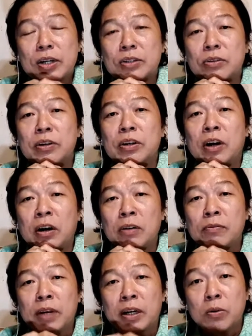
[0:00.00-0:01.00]
So it got
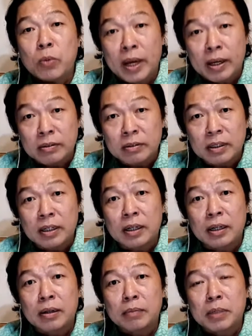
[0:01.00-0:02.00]
on very well
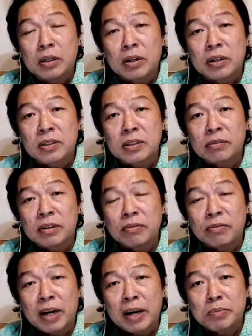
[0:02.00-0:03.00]
because of the
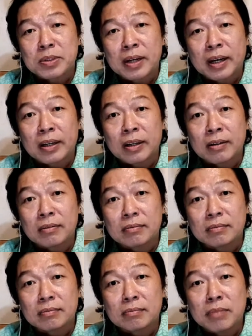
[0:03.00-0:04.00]
vibes. I
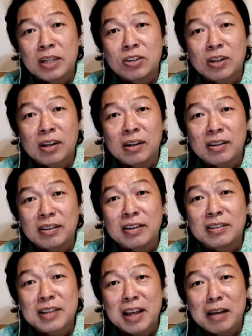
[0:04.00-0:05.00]
magically
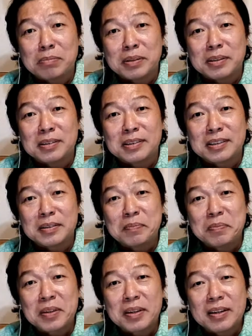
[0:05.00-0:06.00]
things happens.
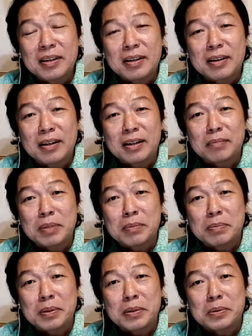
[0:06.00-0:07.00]

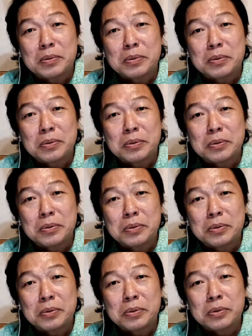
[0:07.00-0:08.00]
People
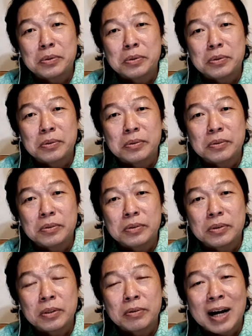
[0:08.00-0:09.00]
who
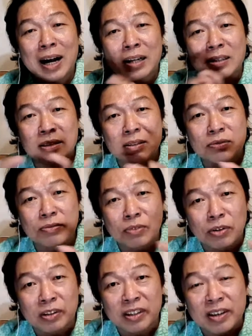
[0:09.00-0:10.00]
you ask
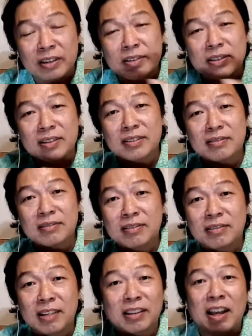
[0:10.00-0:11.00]
for things,
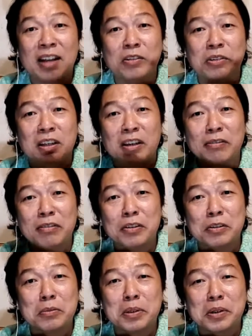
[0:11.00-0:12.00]
they tend to give
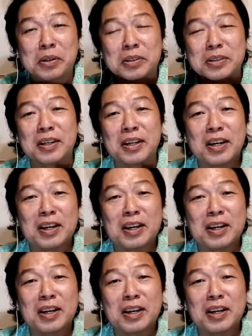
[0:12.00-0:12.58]
you because